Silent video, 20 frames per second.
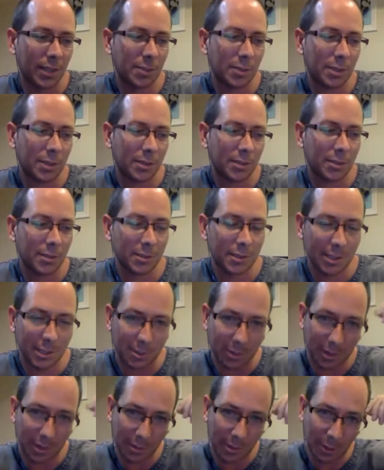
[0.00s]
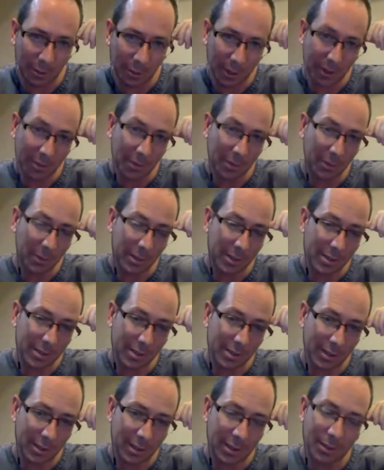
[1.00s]
to try to introduce this one to my wife. I want to
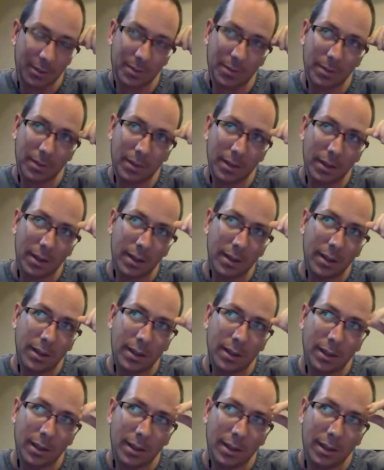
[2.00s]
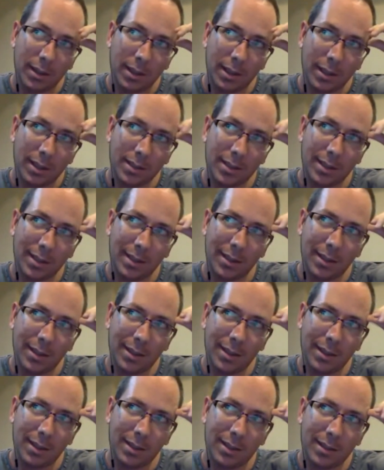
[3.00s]
see because I
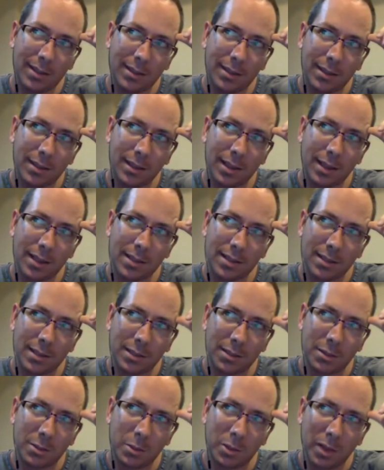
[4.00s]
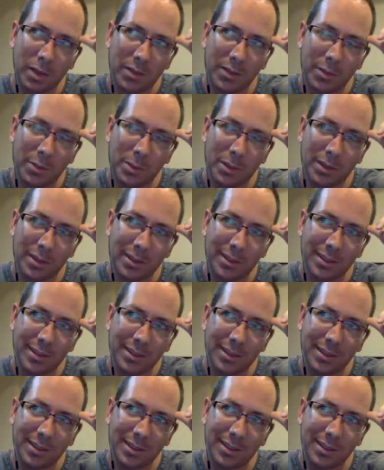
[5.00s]
think it has good wife ability.